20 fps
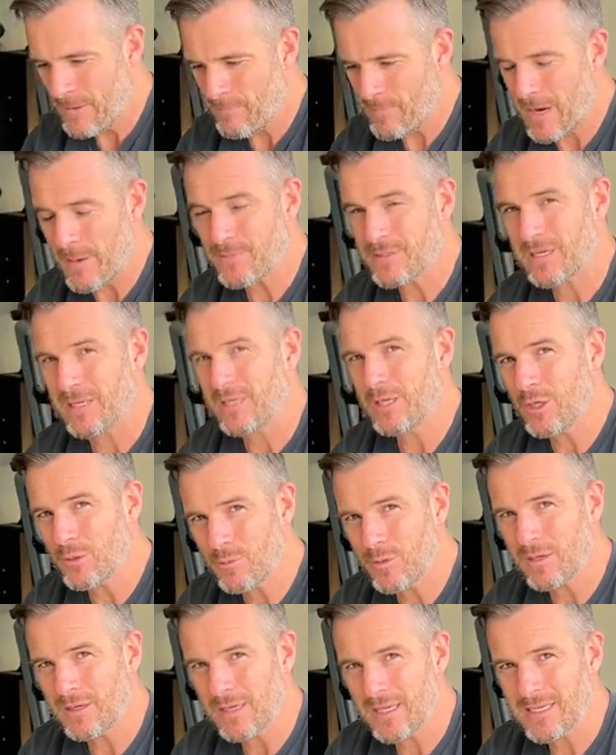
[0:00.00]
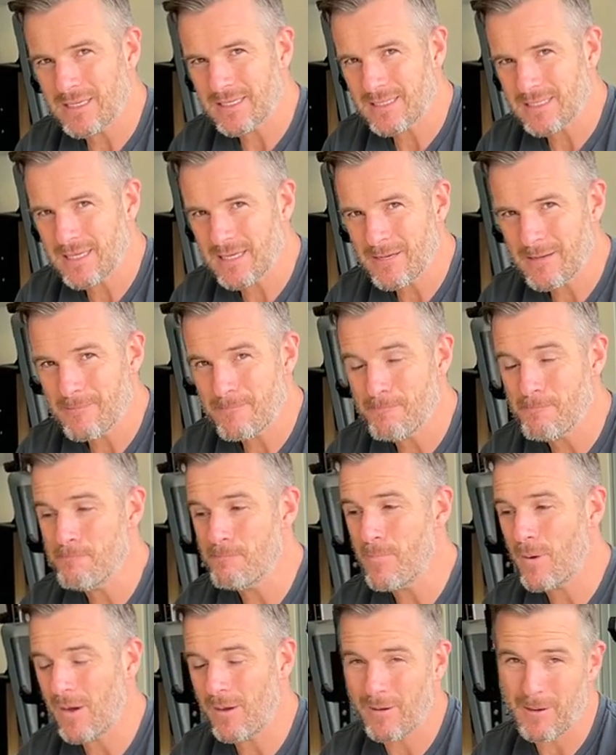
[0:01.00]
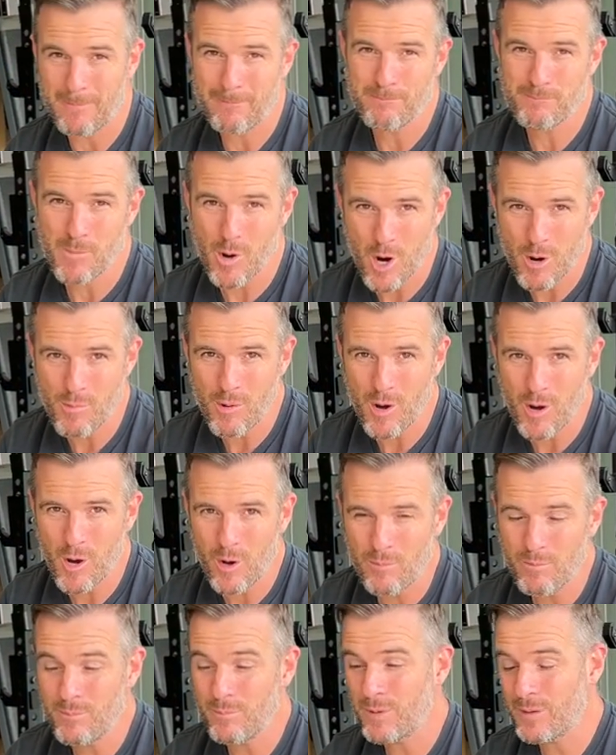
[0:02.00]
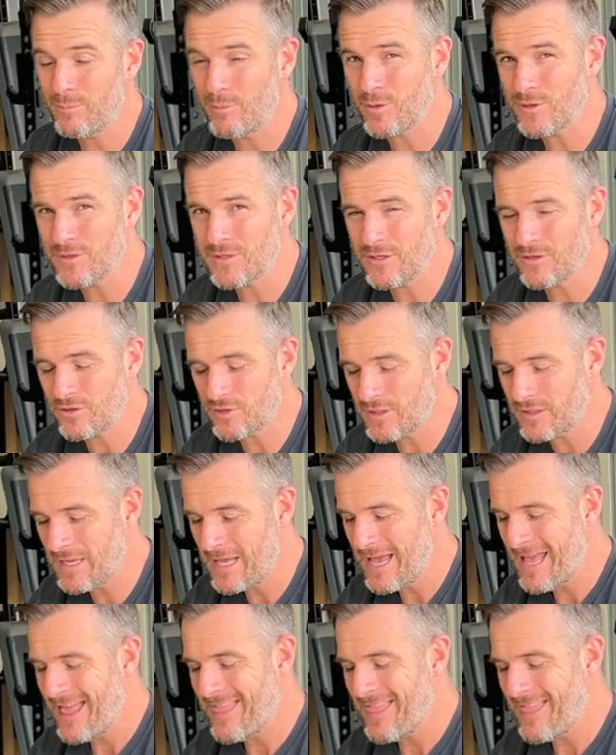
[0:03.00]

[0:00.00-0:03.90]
perhaps a little bit less um, mobile, a bit more sedentary.